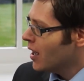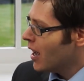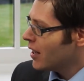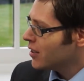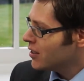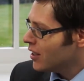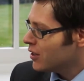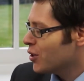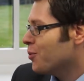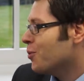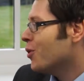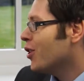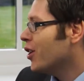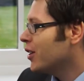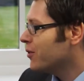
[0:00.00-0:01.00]
has such a
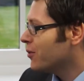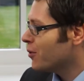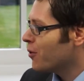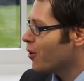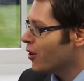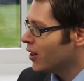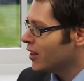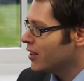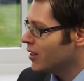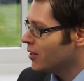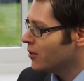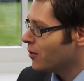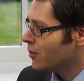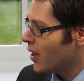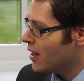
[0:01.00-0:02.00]
wide variety
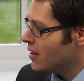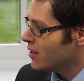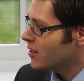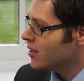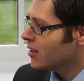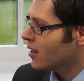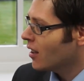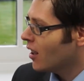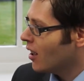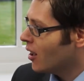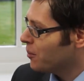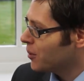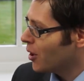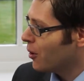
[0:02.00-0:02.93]
of events um,